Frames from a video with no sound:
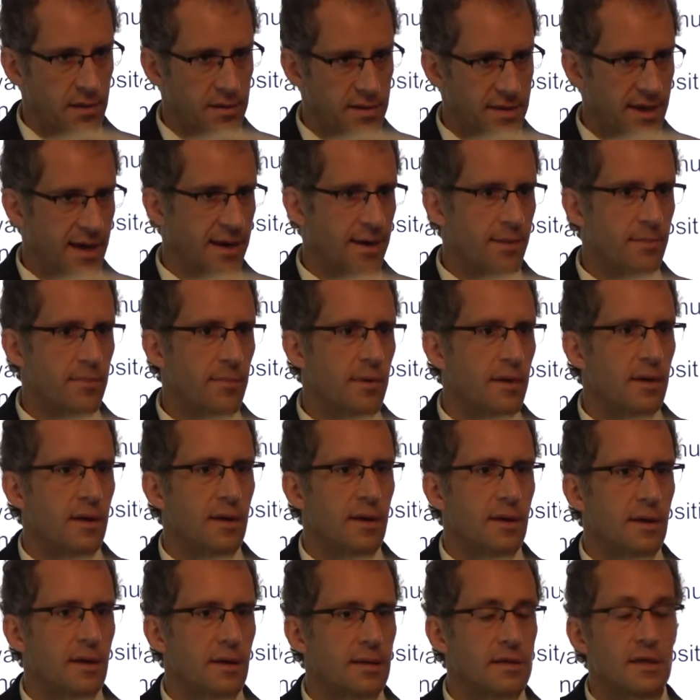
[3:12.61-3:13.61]
then
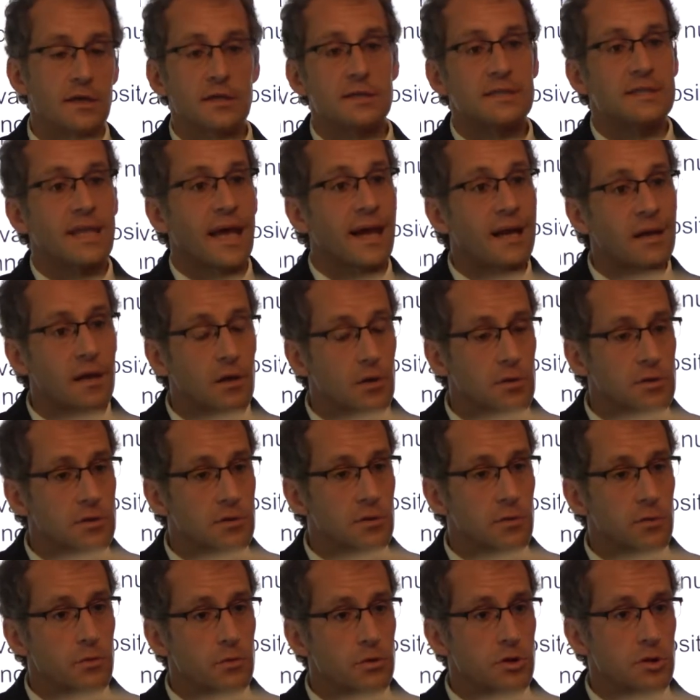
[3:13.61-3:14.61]
these technical
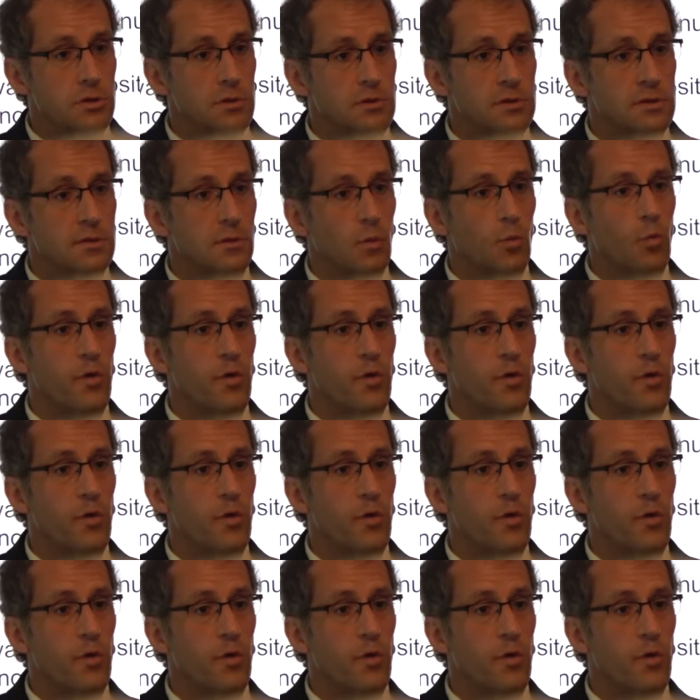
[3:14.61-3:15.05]
solutions.